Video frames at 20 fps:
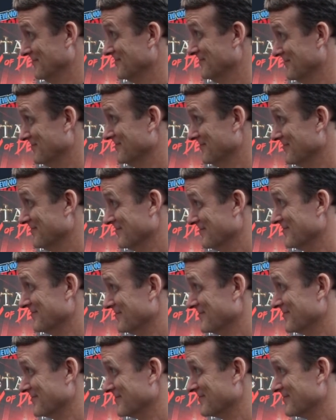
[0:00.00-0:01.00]

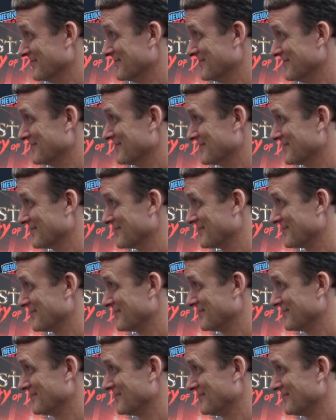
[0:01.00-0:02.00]

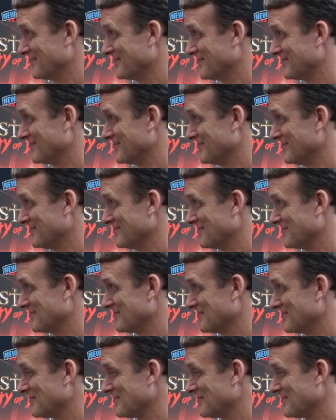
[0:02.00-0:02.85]
No words are spoken by the person on screen.